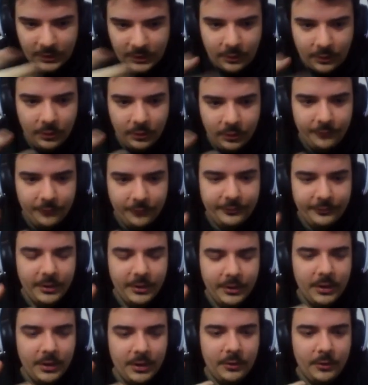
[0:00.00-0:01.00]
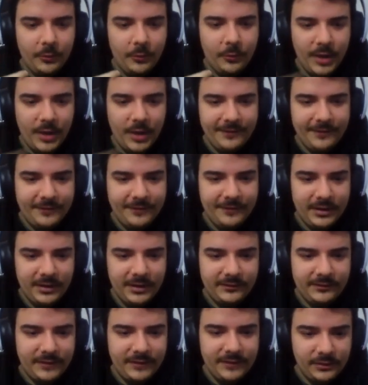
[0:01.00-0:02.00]
of why things
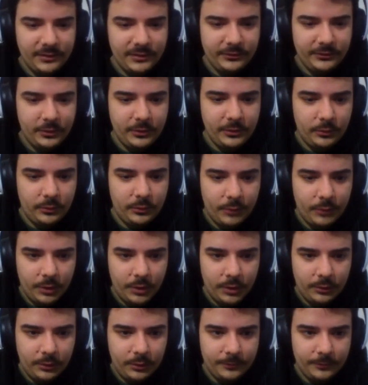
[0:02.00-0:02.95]
tend to go wrong.